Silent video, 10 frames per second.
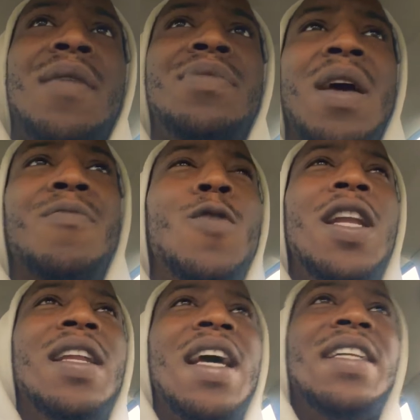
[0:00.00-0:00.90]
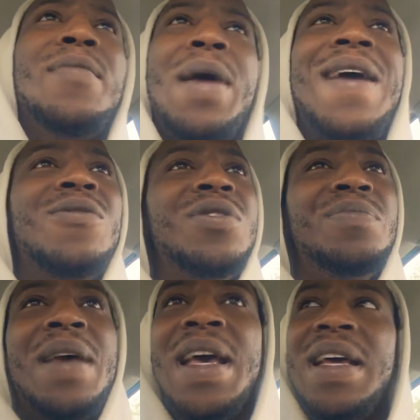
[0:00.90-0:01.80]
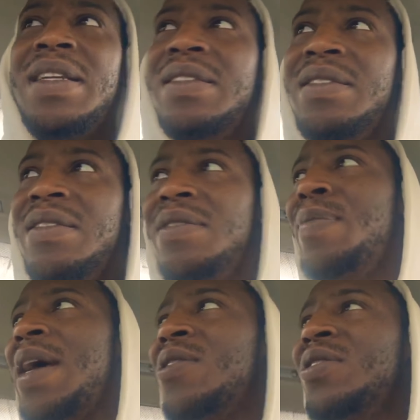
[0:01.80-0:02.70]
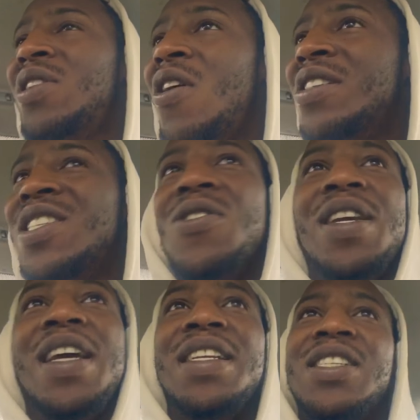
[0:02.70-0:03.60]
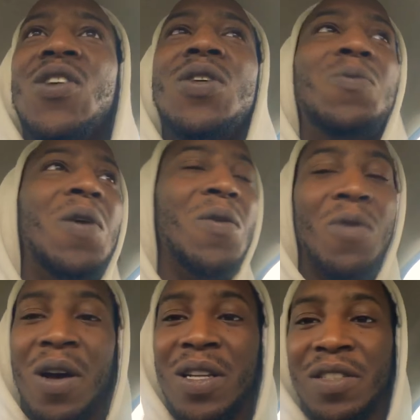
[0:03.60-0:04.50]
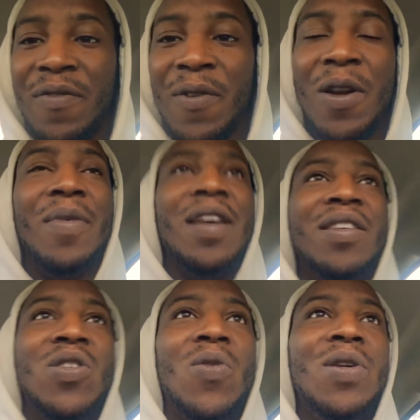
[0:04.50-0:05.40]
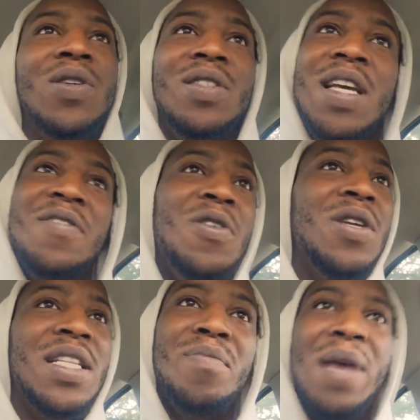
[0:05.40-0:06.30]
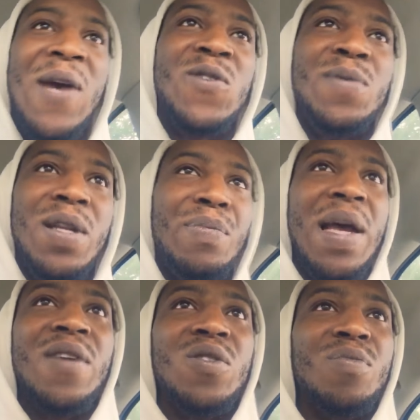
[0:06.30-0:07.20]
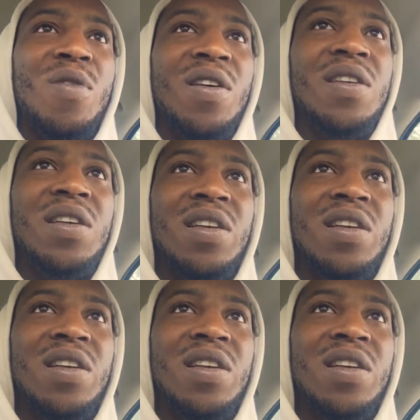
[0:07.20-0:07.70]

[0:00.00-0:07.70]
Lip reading: I'm really, like, the Bengals, man, the Bengals started slow, yeah, and it's slow is what it was. You feel what I mean? So we go let the Bengals be the Bengals, bro.